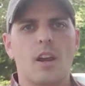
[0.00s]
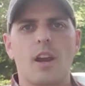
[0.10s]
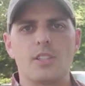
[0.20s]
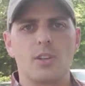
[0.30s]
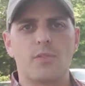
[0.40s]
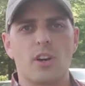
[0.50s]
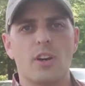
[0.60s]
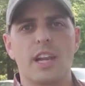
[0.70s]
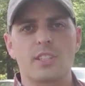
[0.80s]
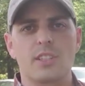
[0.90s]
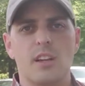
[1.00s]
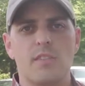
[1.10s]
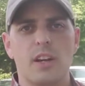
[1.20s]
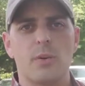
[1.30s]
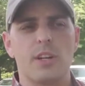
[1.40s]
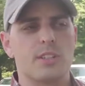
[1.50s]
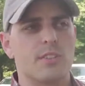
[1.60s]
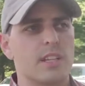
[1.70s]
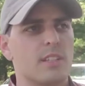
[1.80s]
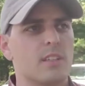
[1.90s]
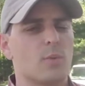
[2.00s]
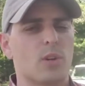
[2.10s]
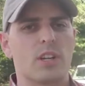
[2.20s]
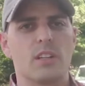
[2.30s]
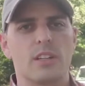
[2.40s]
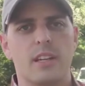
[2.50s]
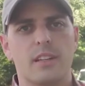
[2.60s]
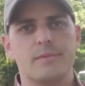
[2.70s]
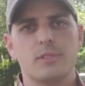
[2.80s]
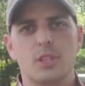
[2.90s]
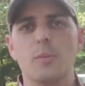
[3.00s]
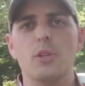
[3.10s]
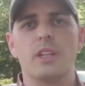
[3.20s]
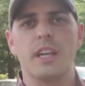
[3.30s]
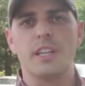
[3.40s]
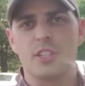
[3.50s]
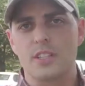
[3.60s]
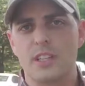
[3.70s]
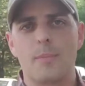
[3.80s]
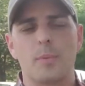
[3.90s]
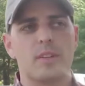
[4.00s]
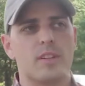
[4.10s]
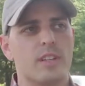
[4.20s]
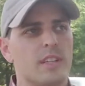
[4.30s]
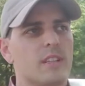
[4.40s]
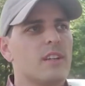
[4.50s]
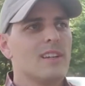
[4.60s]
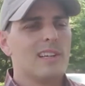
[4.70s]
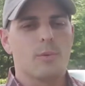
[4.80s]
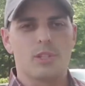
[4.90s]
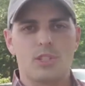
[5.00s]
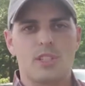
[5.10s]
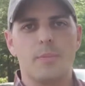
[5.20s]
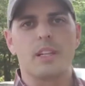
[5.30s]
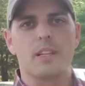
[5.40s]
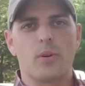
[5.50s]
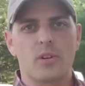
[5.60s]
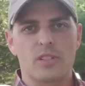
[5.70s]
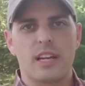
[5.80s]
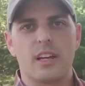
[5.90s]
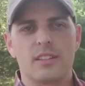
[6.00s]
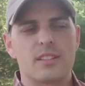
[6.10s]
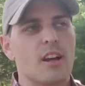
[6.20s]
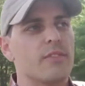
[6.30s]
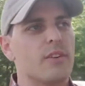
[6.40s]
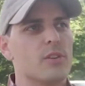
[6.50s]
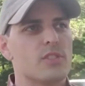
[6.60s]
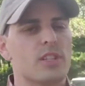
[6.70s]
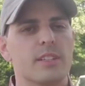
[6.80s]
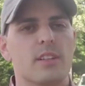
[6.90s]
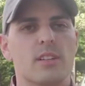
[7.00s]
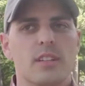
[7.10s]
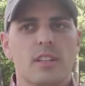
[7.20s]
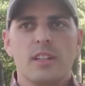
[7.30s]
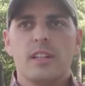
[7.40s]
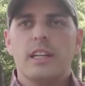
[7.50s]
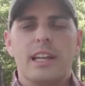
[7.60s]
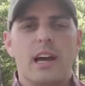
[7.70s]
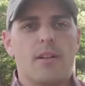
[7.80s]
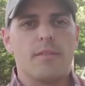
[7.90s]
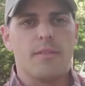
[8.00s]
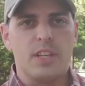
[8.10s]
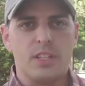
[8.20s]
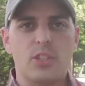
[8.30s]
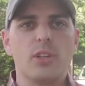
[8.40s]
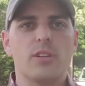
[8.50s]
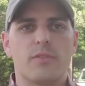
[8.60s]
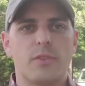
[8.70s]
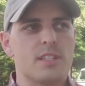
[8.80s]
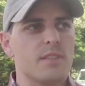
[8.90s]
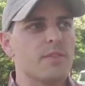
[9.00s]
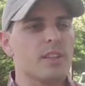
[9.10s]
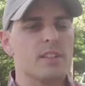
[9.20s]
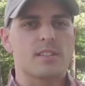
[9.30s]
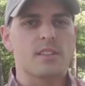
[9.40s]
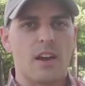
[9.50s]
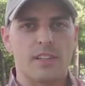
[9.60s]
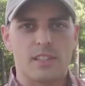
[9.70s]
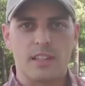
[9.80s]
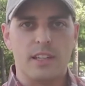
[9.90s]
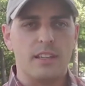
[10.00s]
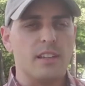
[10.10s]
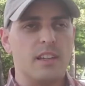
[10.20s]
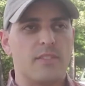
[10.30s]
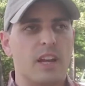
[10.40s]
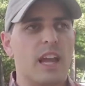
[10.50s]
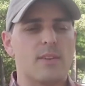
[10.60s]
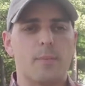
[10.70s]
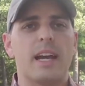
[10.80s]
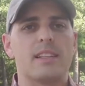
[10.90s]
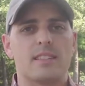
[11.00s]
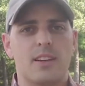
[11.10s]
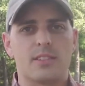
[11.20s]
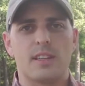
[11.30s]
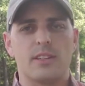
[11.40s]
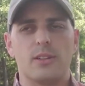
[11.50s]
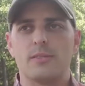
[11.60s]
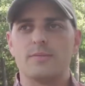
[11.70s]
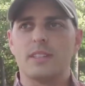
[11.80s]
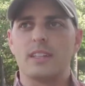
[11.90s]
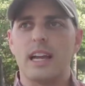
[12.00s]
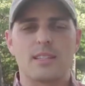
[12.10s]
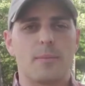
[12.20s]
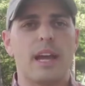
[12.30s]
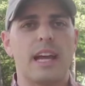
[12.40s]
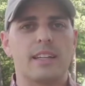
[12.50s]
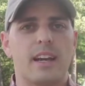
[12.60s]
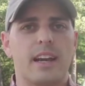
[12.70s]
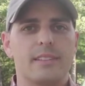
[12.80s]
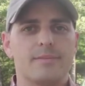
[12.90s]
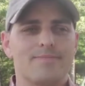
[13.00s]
All right, so for our next evaluation criteria, we're going to look at communications capability, which typically boils down to cell phone signal. Now, the intuitive reason for this is obviously if I have a bad cell signal, as a bad guy,